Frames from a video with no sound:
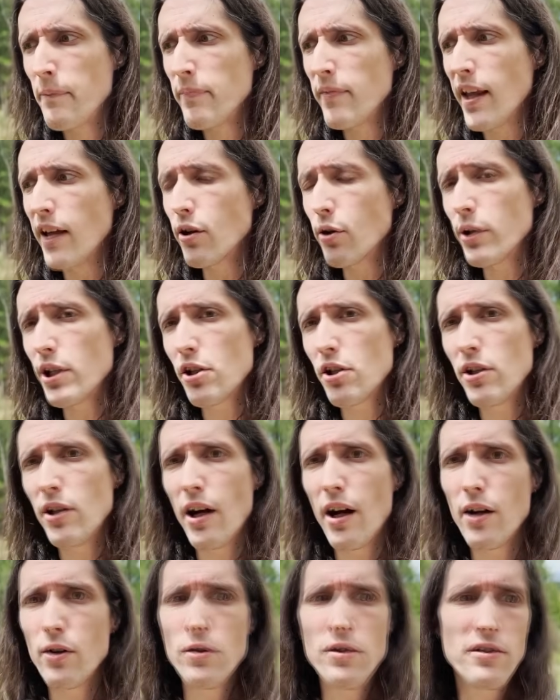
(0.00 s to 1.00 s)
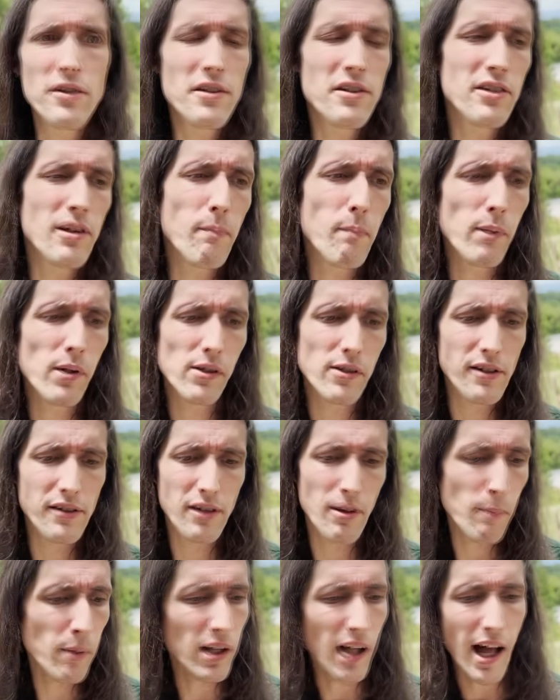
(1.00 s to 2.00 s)
And Krishna, who's the
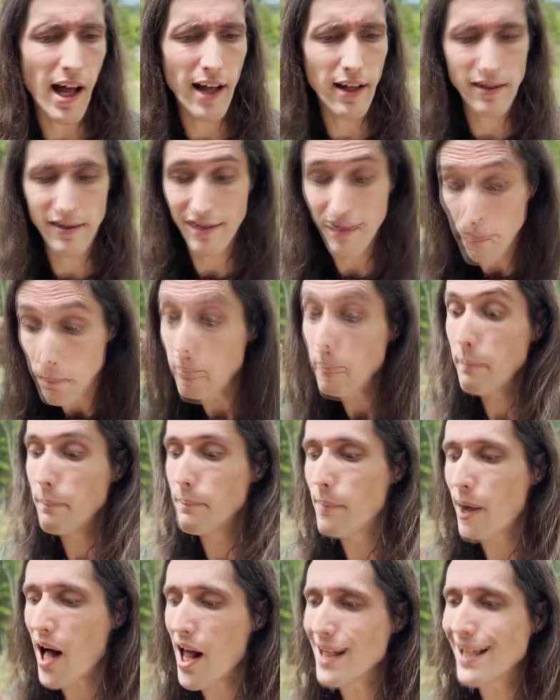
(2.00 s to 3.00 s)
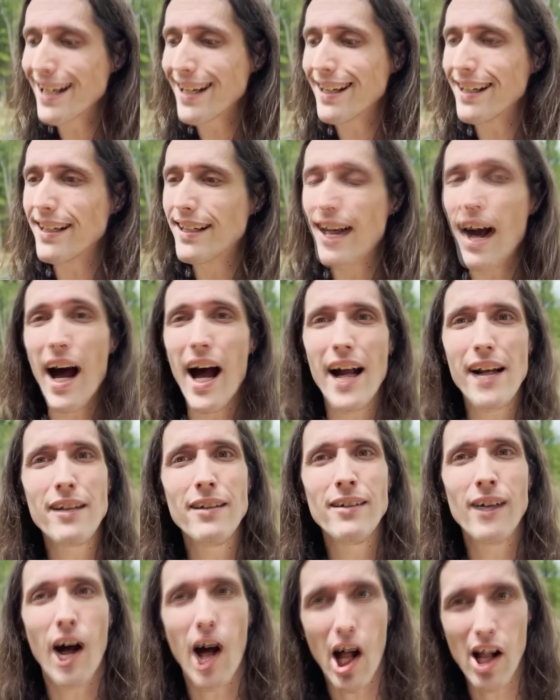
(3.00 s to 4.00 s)
symbolic God,
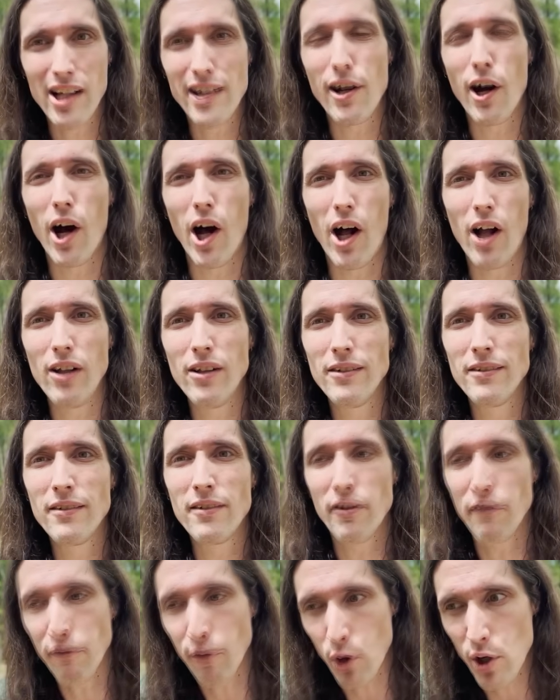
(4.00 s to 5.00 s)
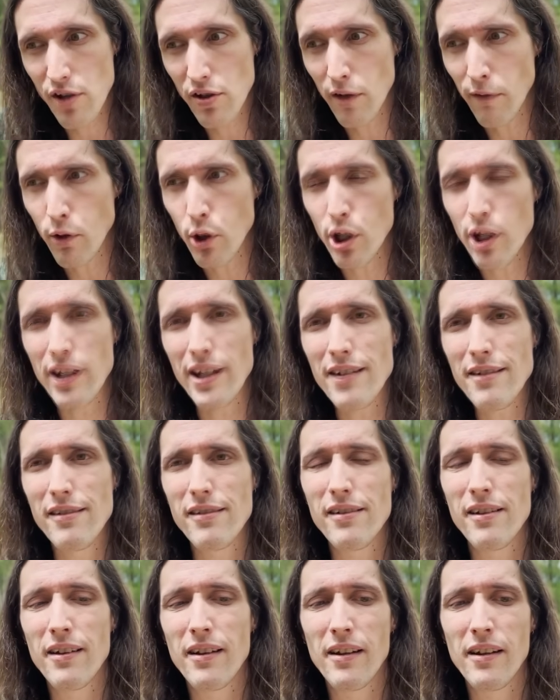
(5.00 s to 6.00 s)
all in all, the force of
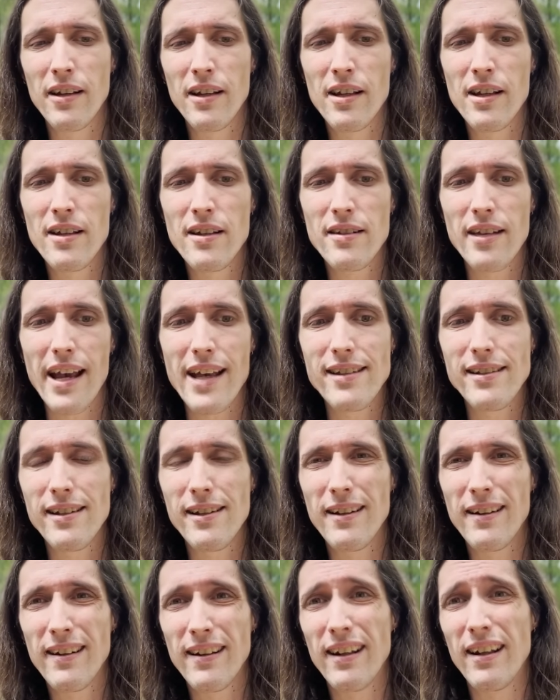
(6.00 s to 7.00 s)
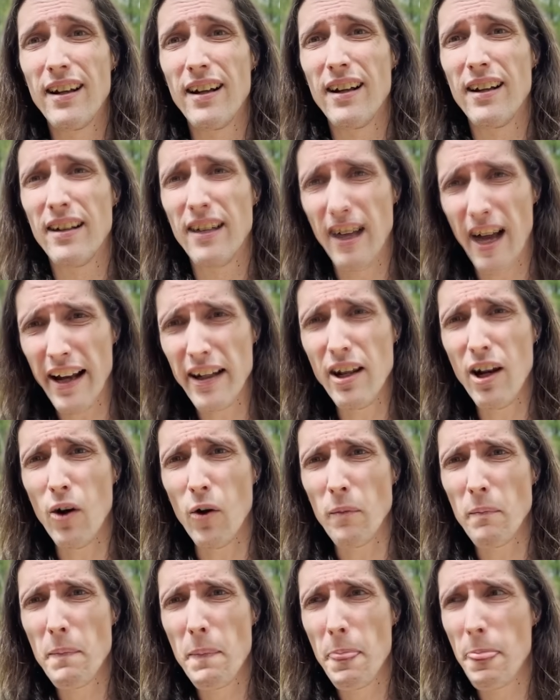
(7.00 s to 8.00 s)
goodness, says, I
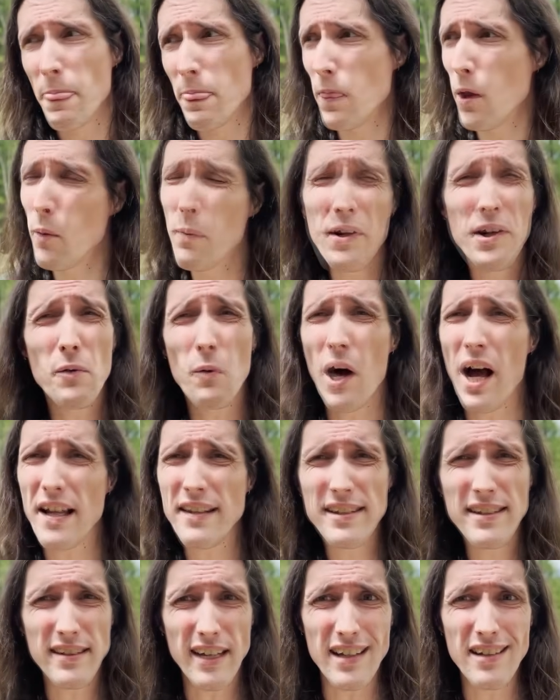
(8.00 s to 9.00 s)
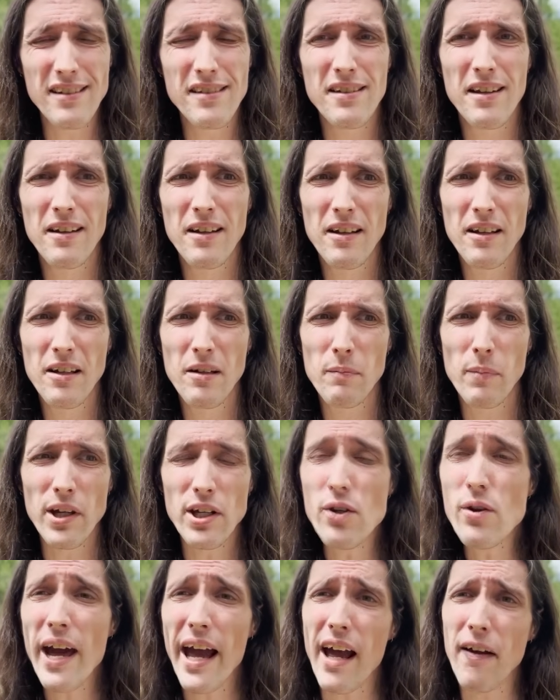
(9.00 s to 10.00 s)
know, nobody wants this, but
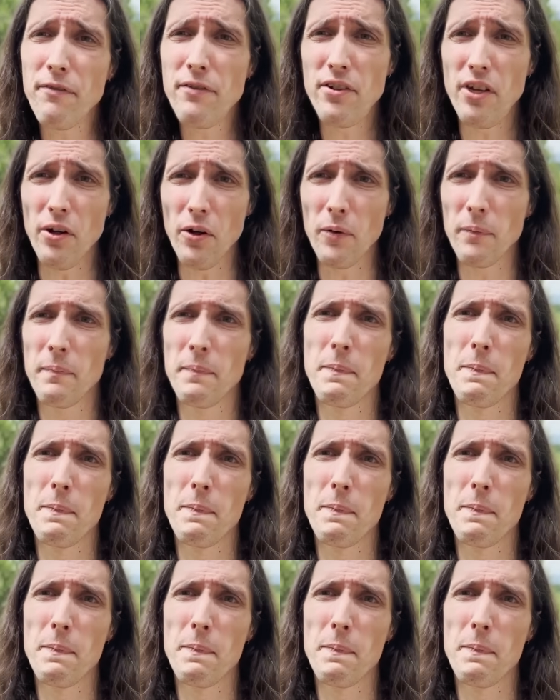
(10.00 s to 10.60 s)
you have to.